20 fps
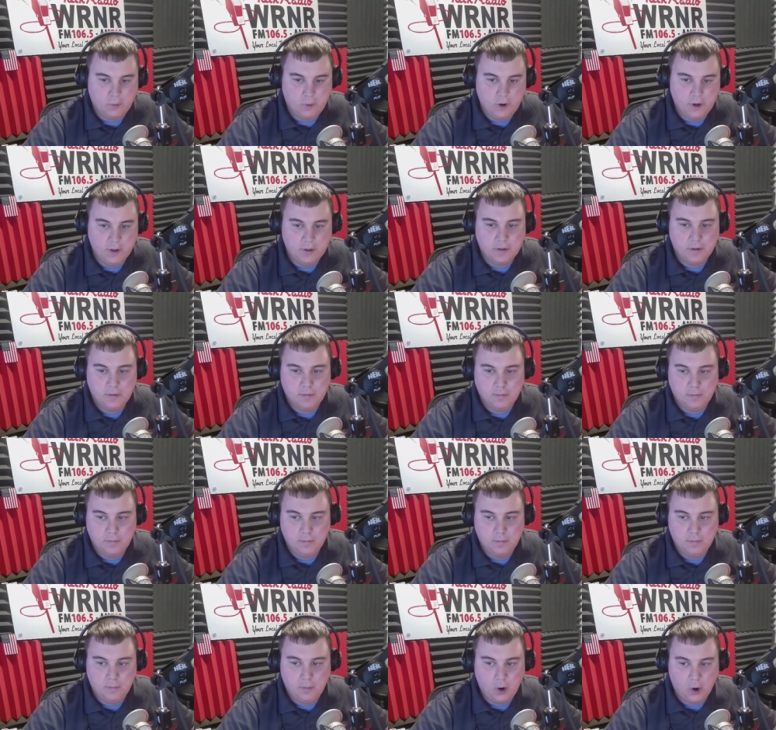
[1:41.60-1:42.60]
with
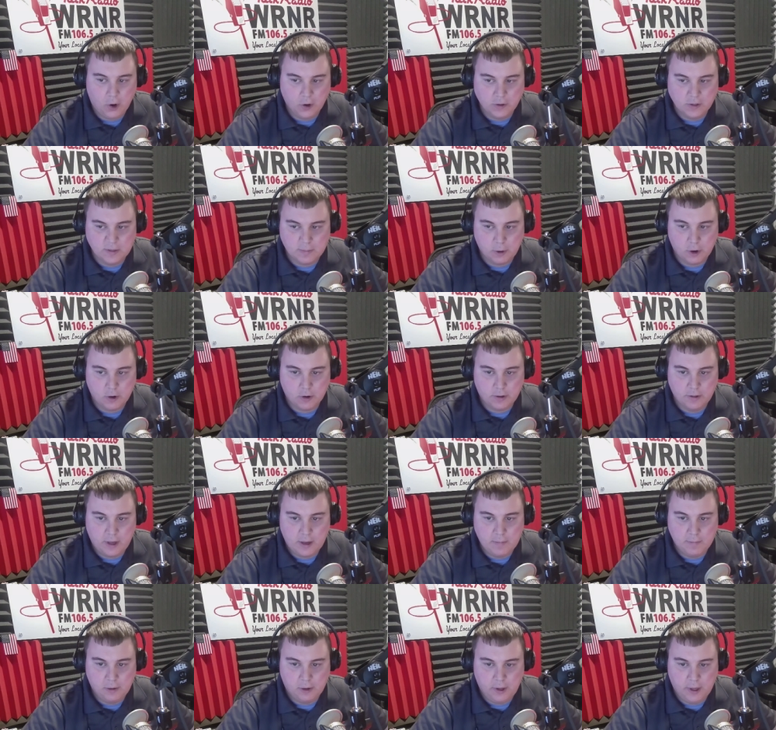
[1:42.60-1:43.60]
Martinsburg.
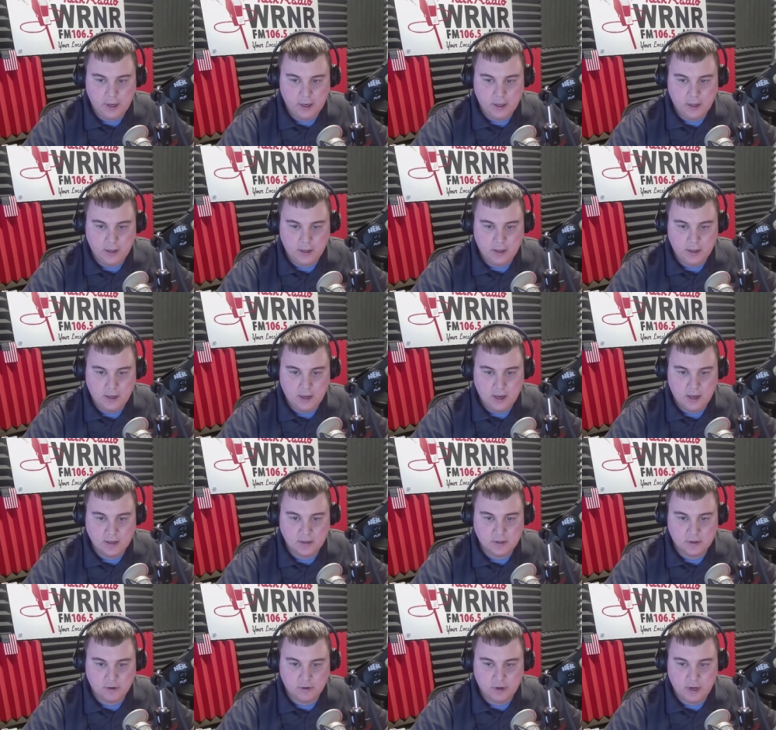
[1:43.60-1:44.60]
They played
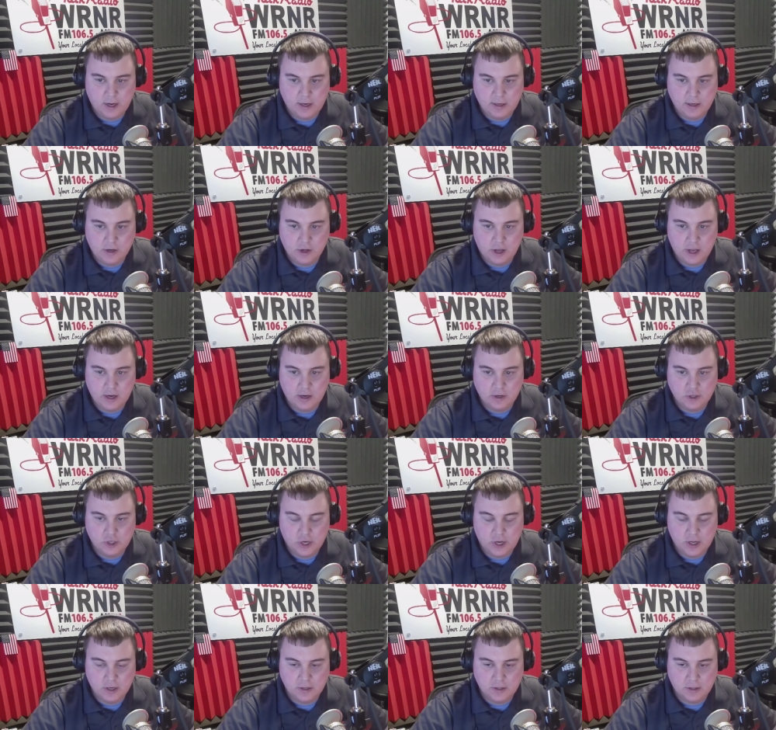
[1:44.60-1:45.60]
yesterday. Did you get a
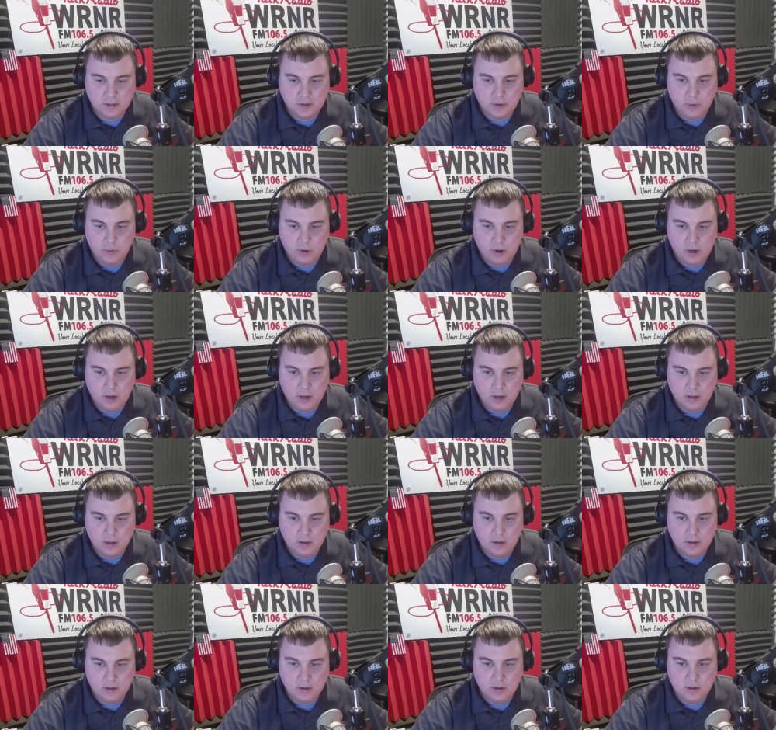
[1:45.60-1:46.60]
chance to? Uh
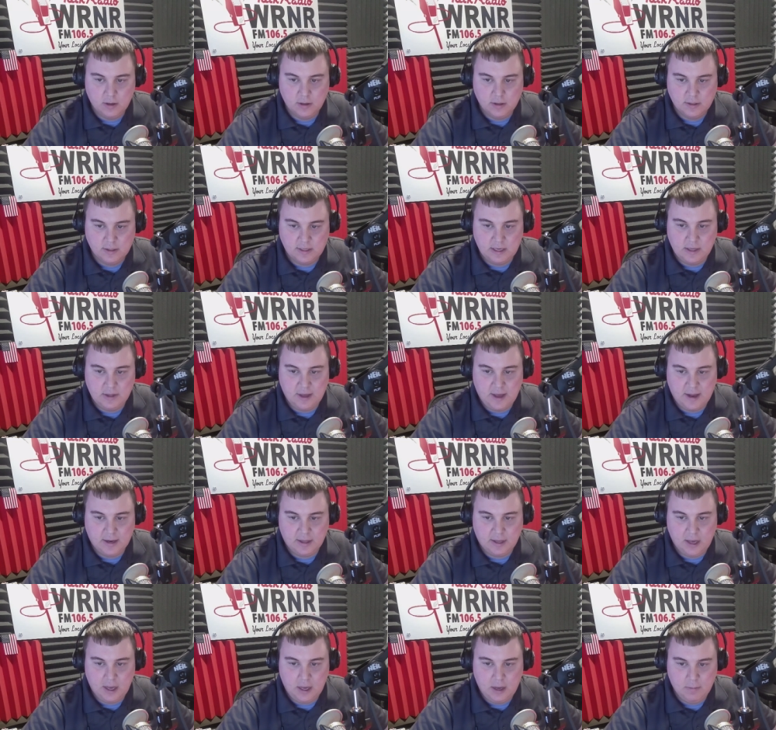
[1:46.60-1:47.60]
see that
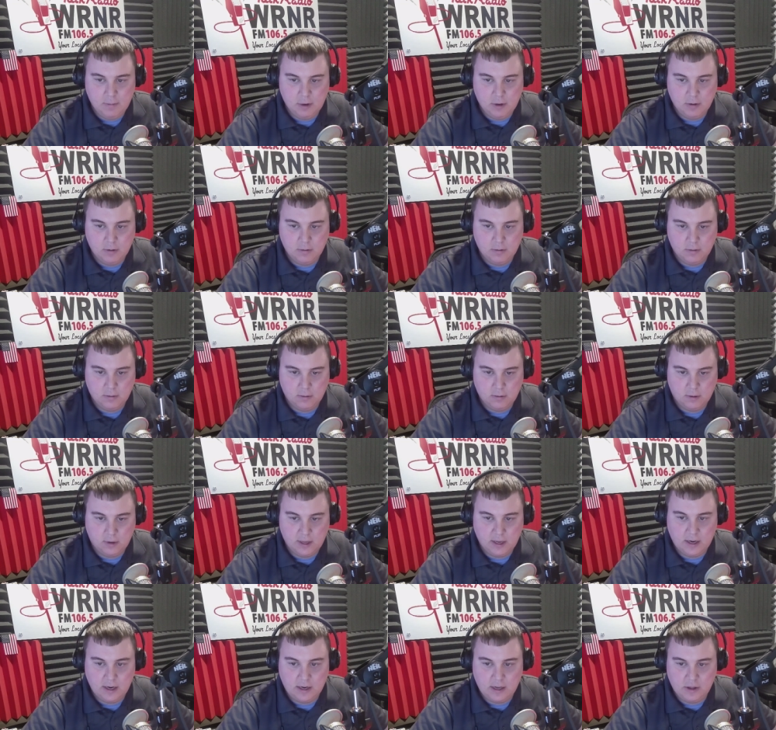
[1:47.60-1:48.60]
game and
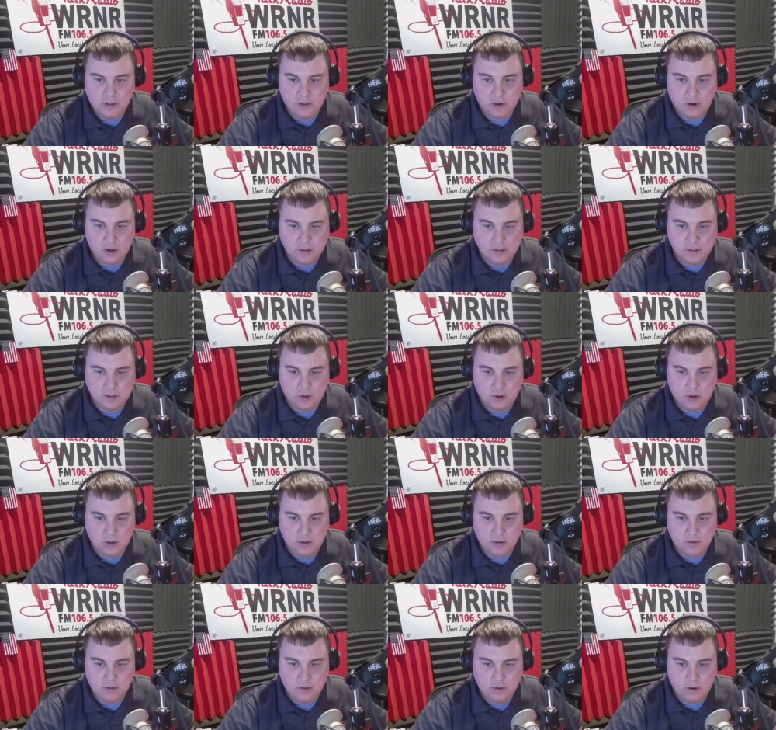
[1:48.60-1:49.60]
get any thoughts
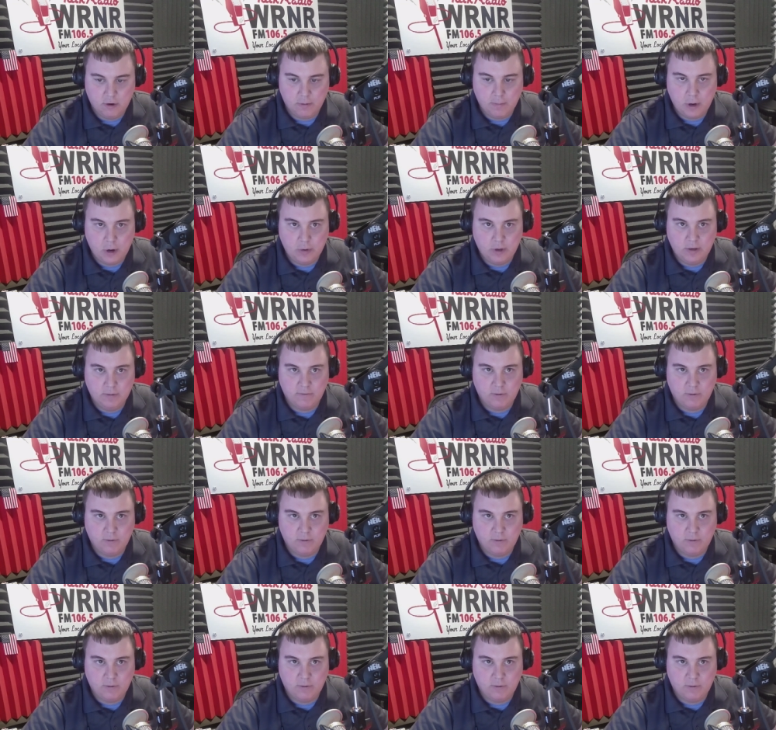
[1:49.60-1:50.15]
on your opponent